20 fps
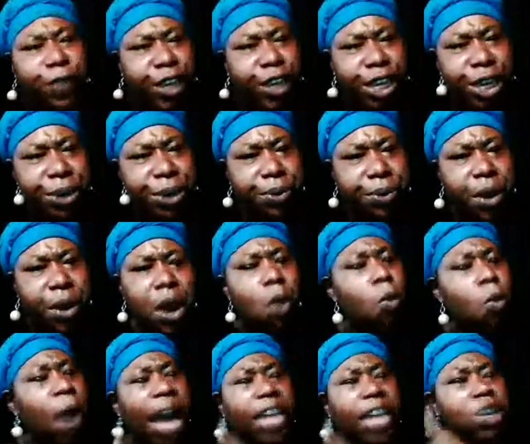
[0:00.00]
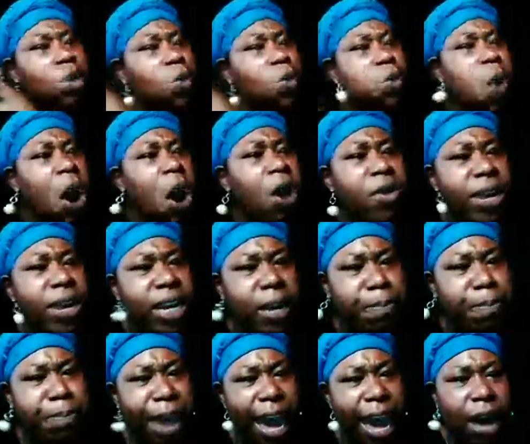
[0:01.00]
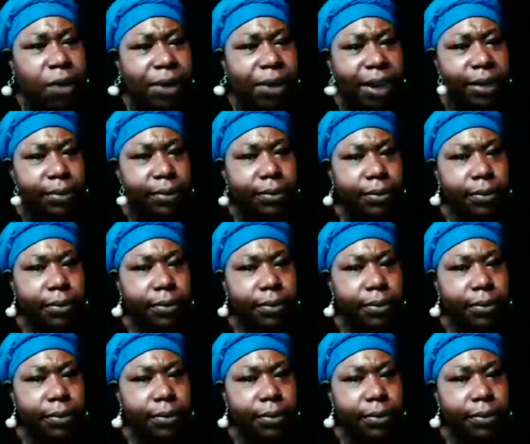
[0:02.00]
for you? Why you worried about it?